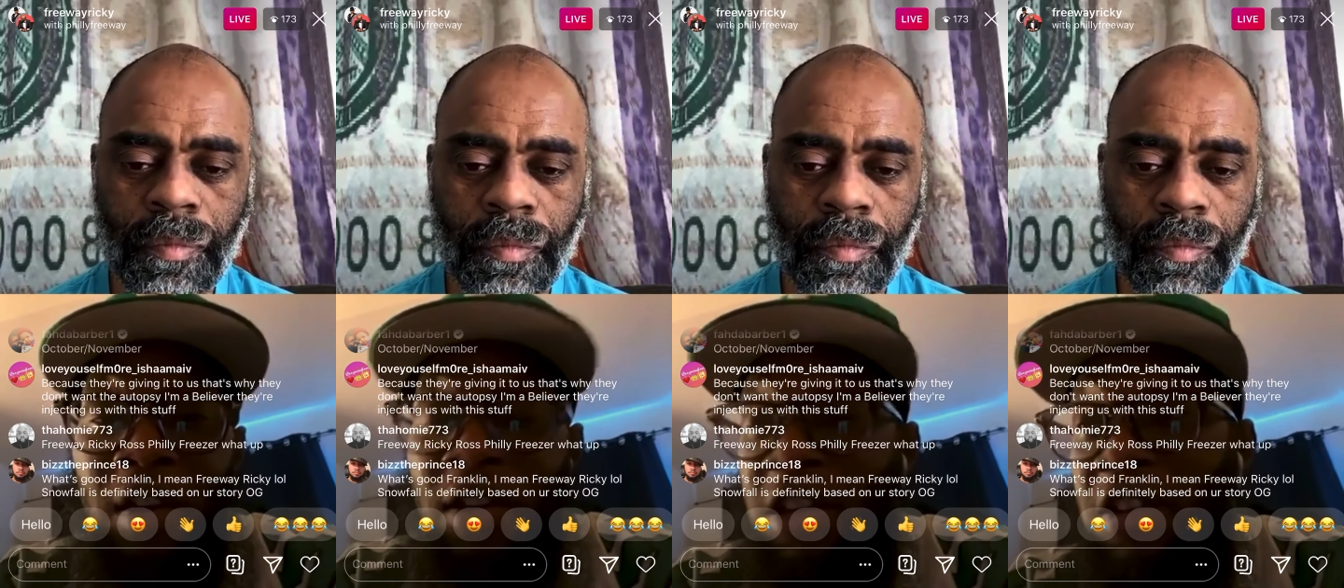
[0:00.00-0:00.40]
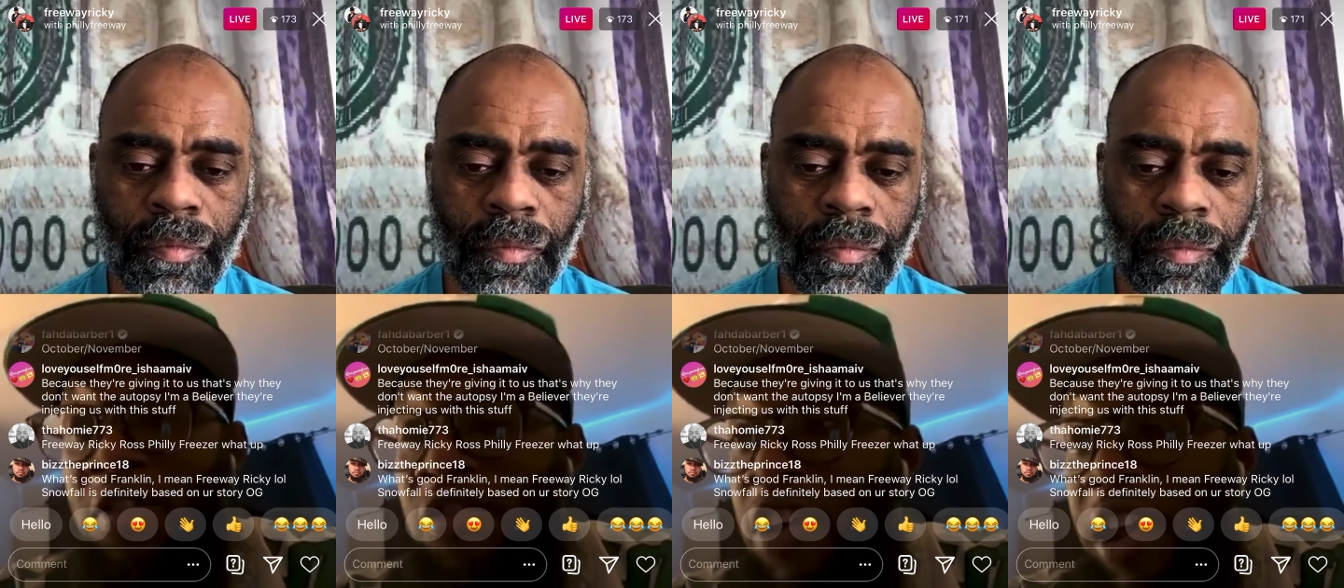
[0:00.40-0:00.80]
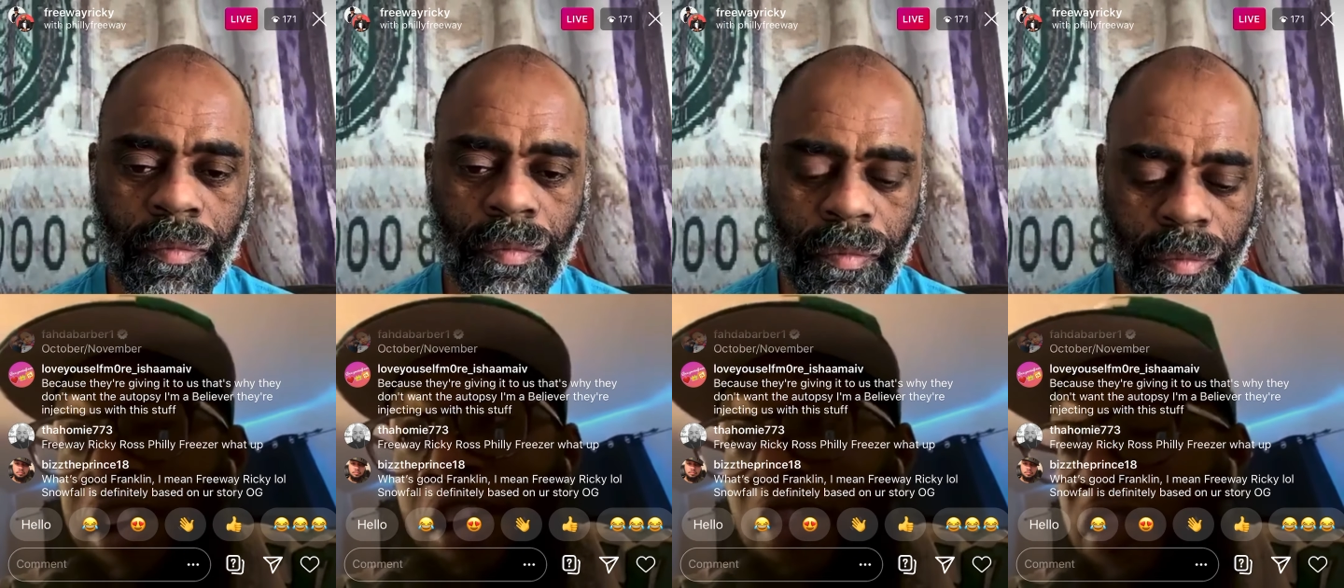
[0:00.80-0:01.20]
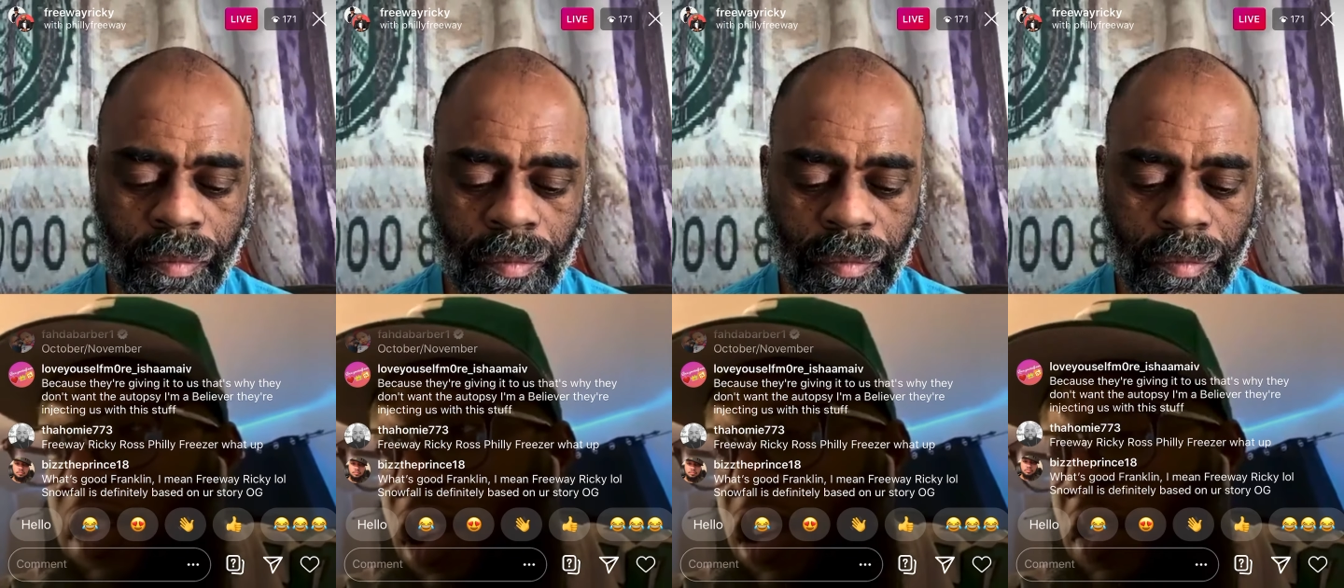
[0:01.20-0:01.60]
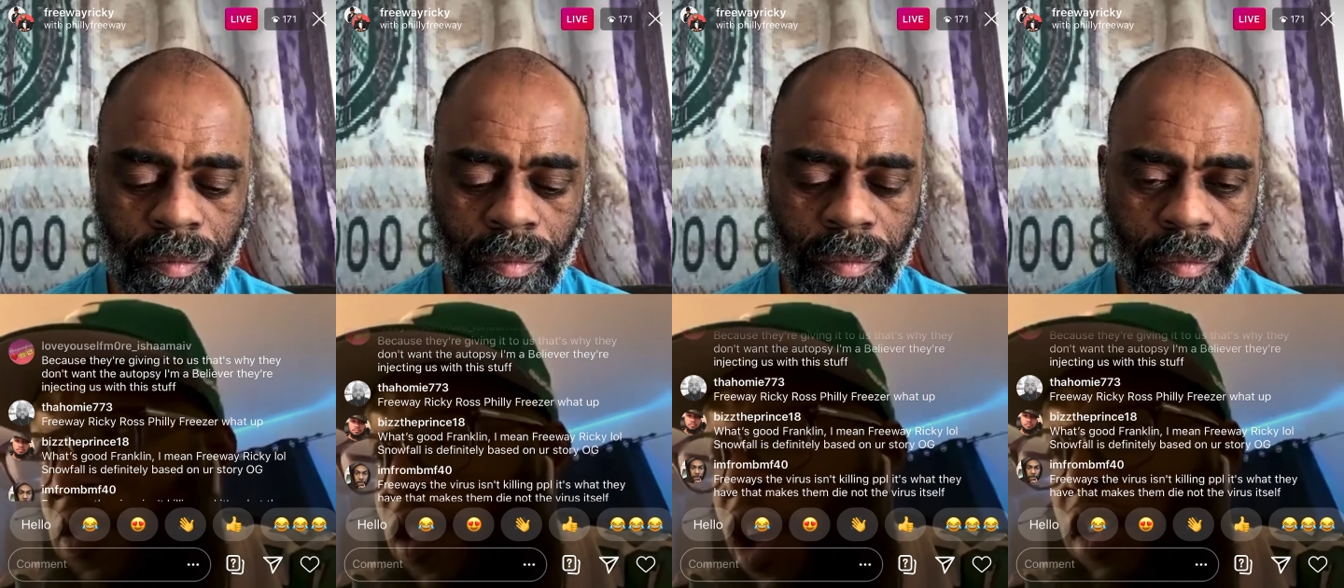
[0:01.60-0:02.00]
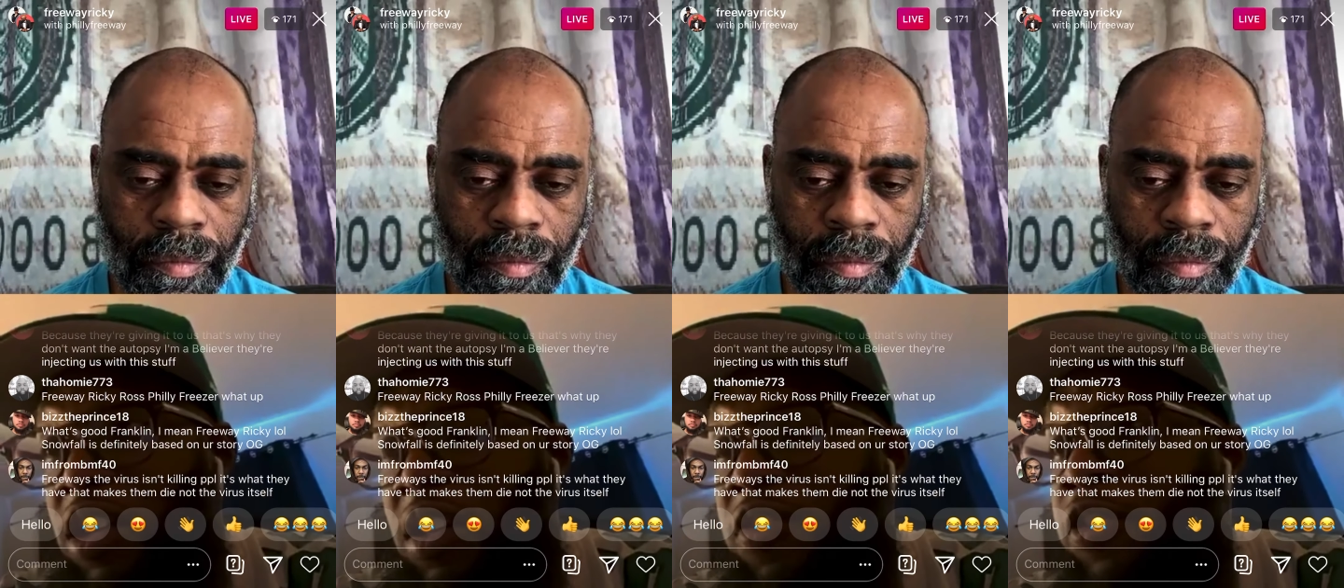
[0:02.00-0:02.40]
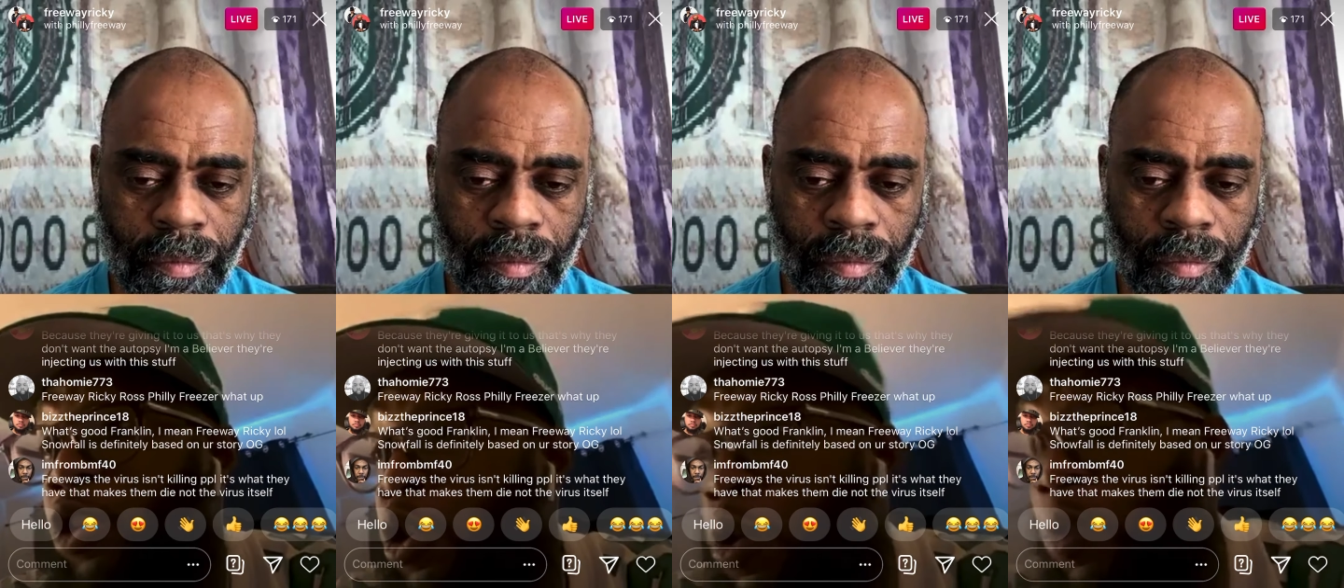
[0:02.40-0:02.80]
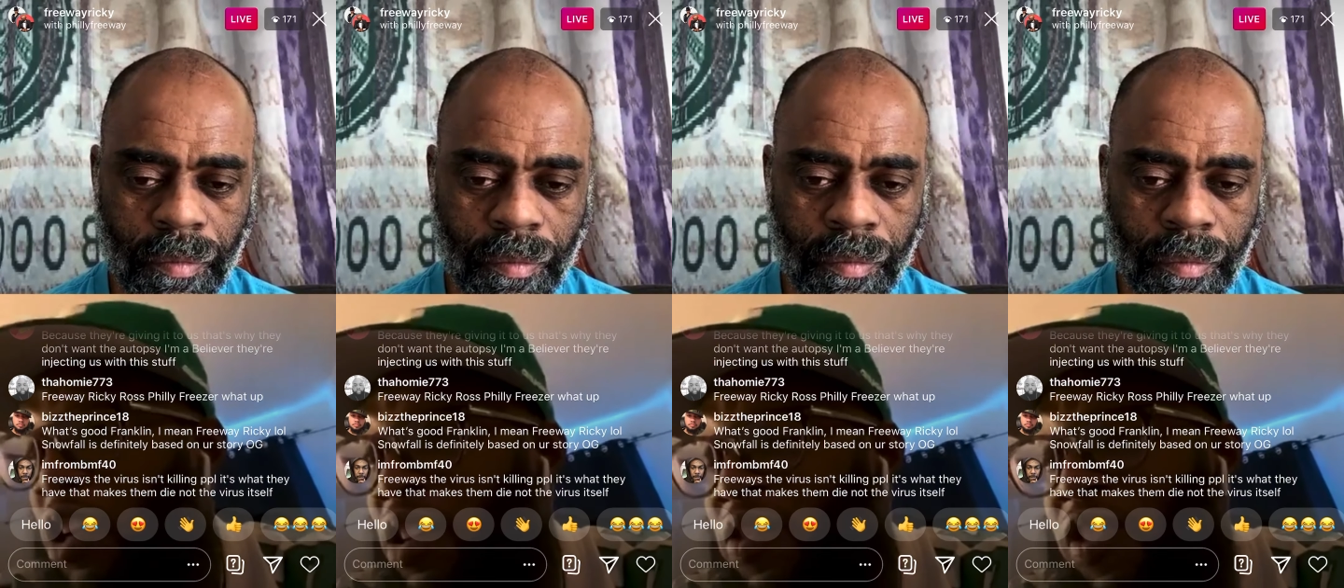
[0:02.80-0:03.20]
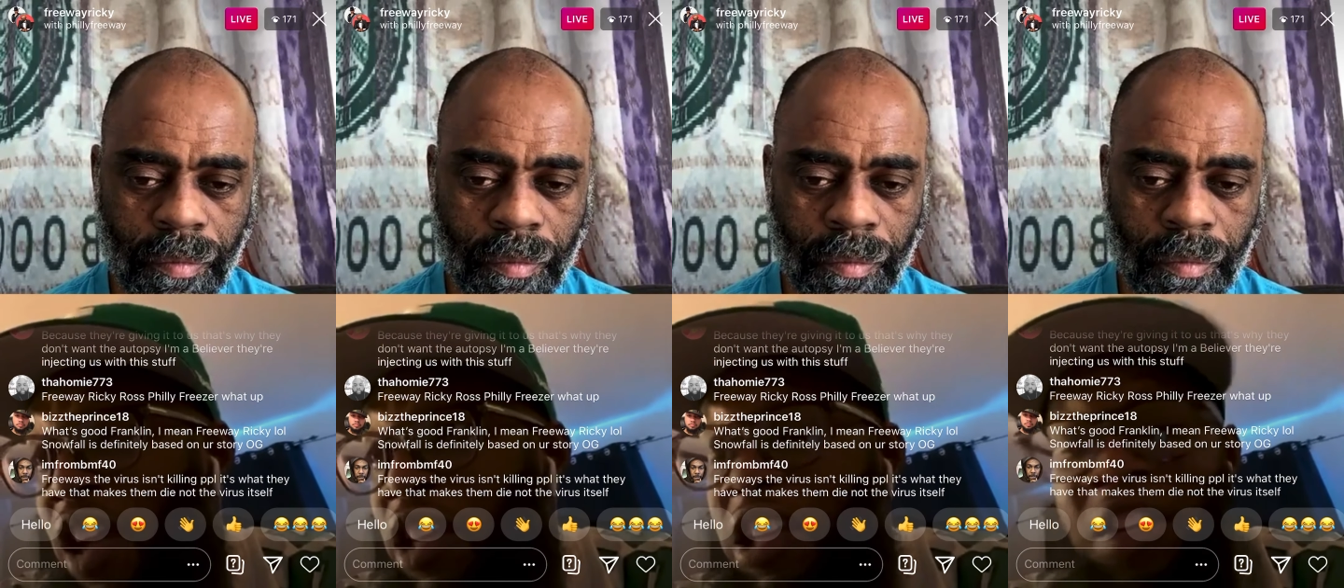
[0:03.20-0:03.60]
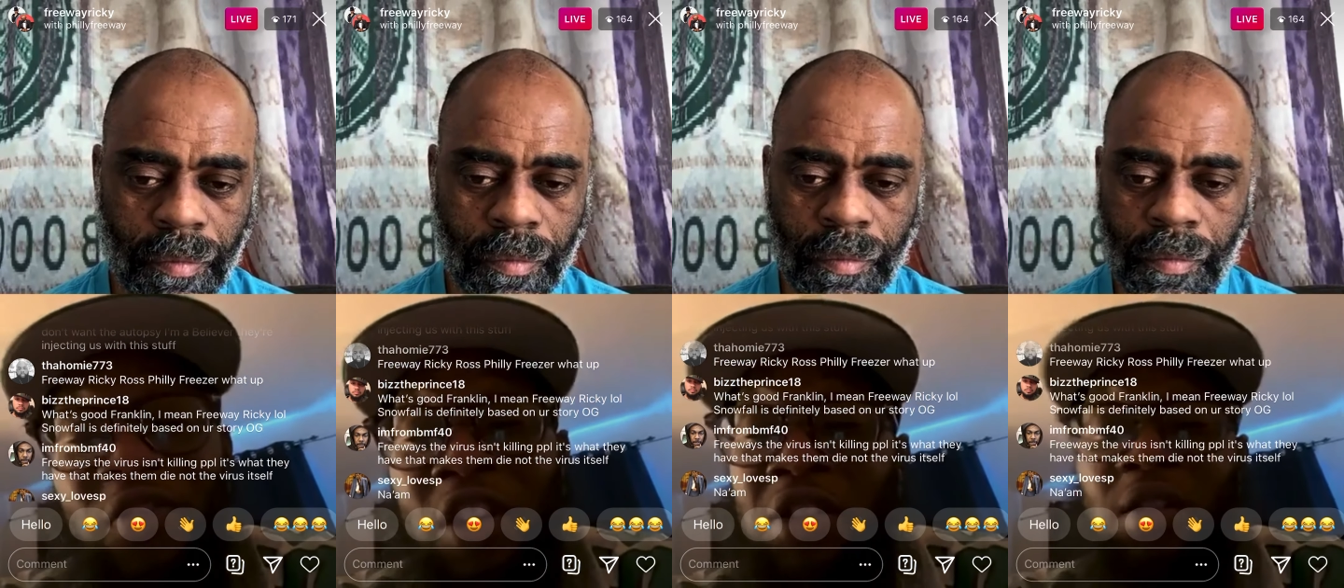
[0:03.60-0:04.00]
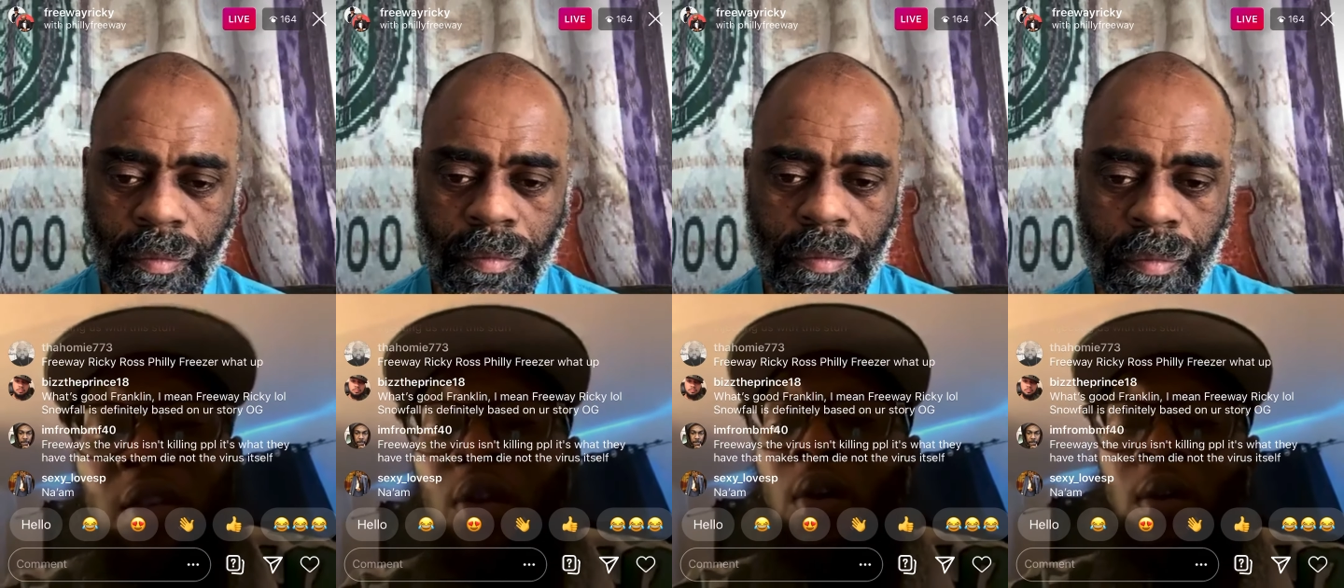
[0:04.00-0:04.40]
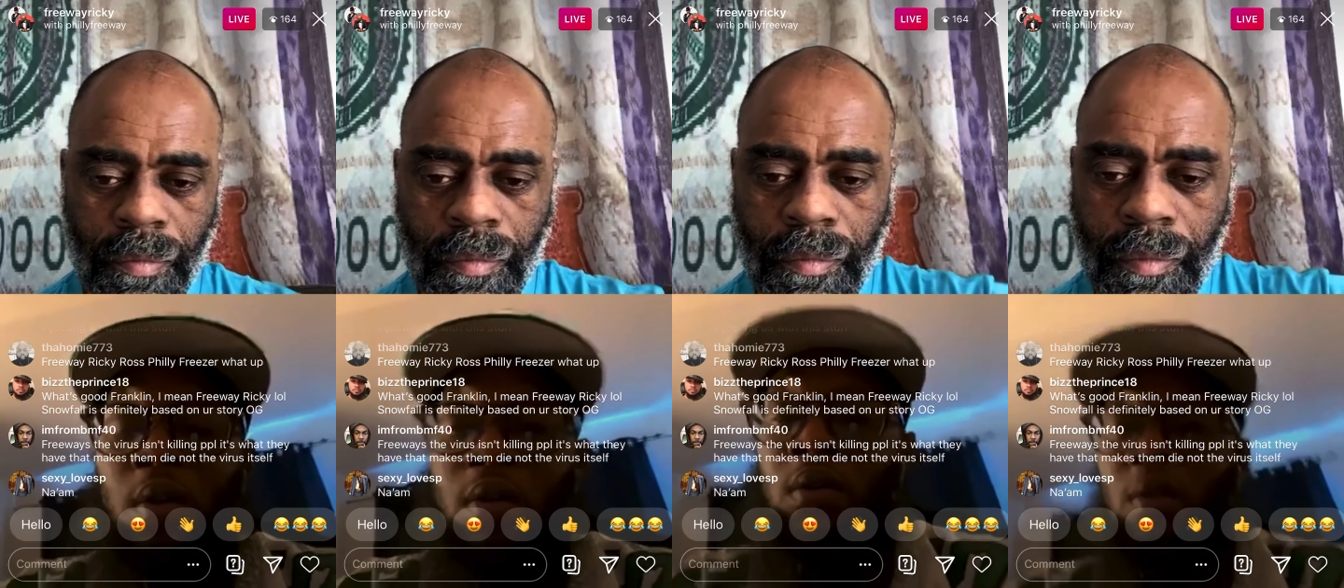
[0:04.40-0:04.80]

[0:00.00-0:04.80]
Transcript: They couldn't find nothing. They didn't find any flu. They didn't find any infections at all. You know.